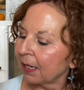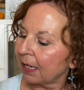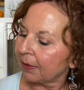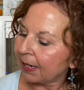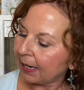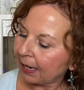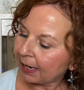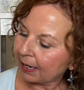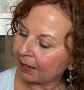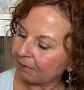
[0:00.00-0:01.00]
They
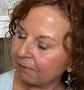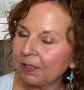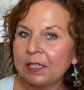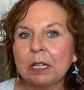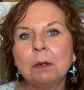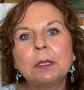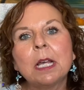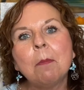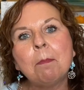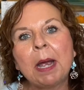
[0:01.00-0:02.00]
have videos
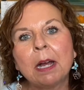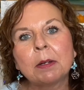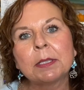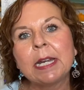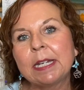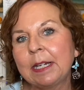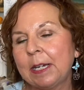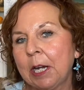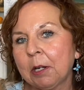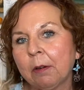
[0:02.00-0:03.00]
about taking
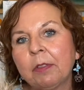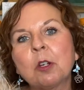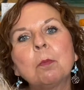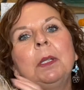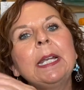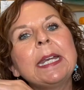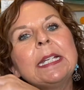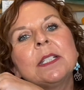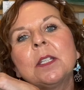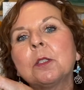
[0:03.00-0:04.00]
care of their
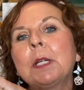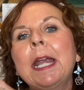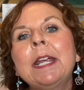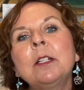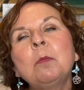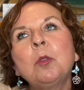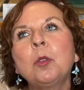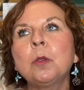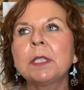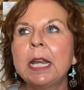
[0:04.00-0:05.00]
plants and their
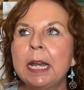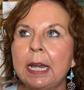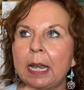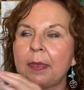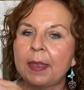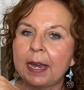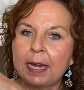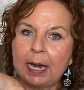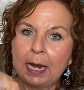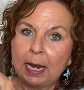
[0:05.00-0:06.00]
animals.
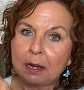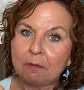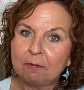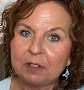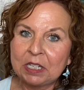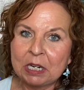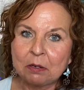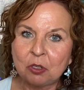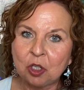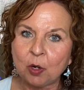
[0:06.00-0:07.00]
They have
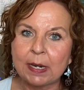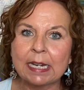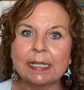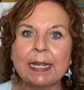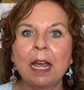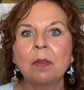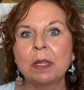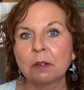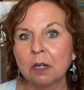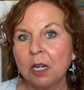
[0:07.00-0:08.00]
videos showing us how
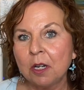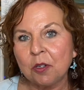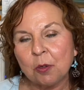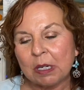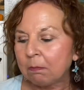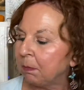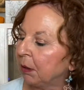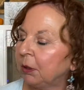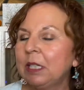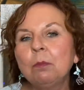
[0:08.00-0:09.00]
they're doing
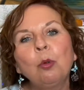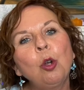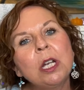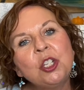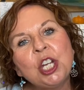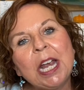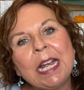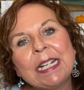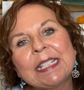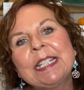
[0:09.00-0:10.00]
building
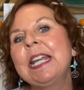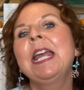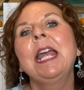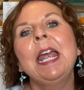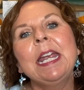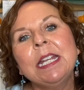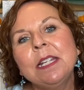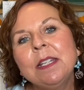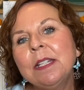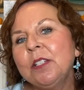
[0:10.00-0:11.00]
projects.
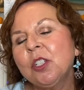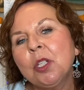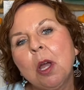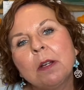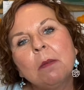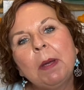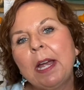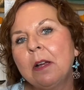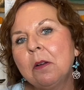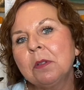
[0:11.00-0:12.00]
And then they just talk
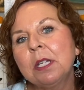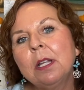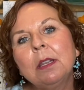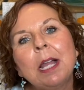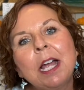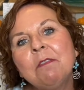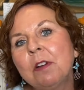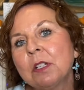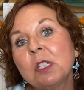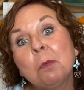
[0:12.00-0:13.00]
about life
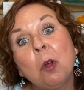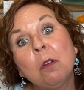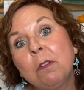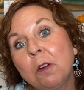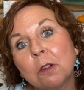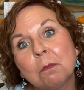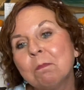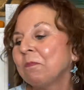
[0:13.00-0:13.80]
on a small farm.